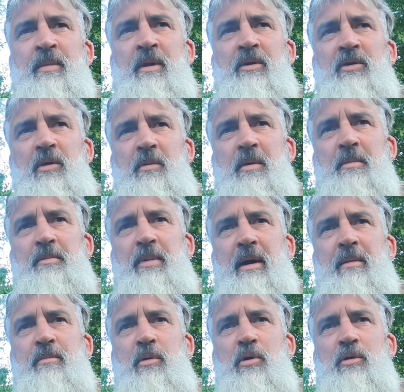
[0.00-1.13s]
Something
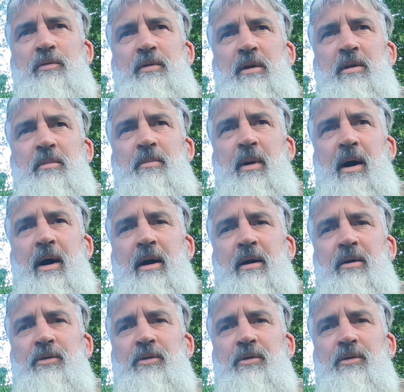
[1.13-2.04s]
big moved in the back.